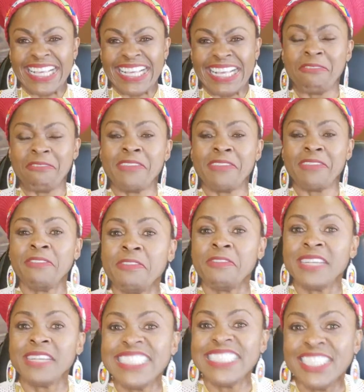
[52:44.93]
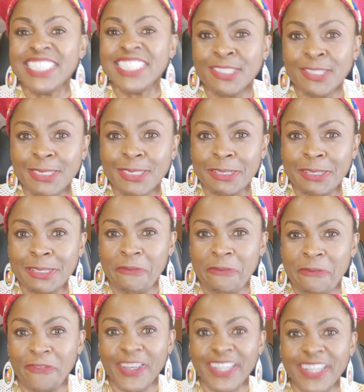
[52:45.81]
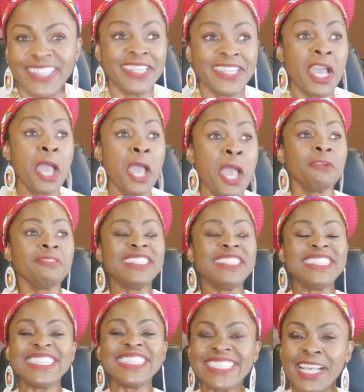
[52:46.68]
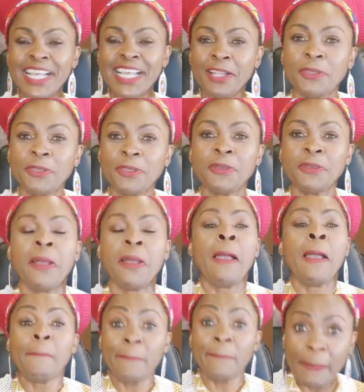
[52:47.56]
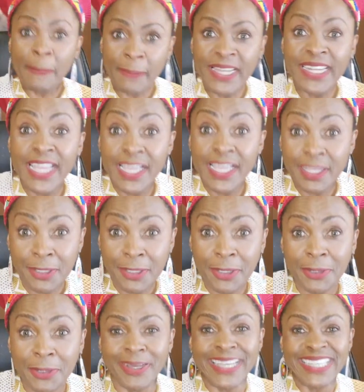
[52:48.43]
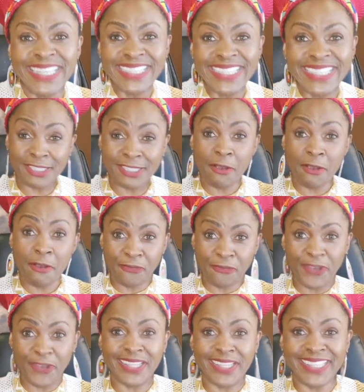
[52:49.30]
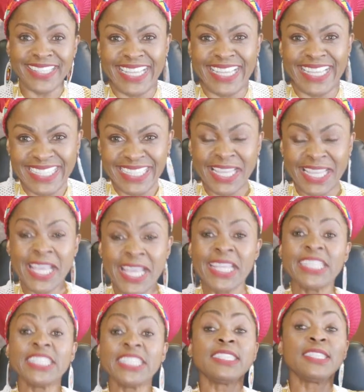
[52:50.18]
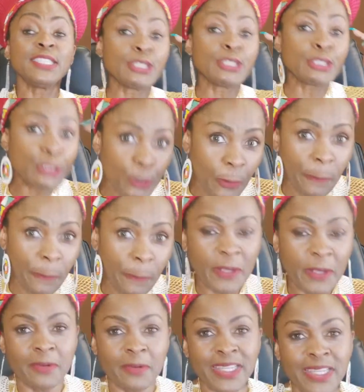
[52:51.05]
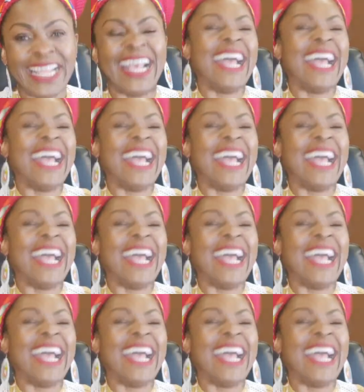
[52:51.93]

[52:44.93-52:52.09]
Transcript: When we want to insult your father, we just tell you, Papa na yo is your father. He's the stupid one.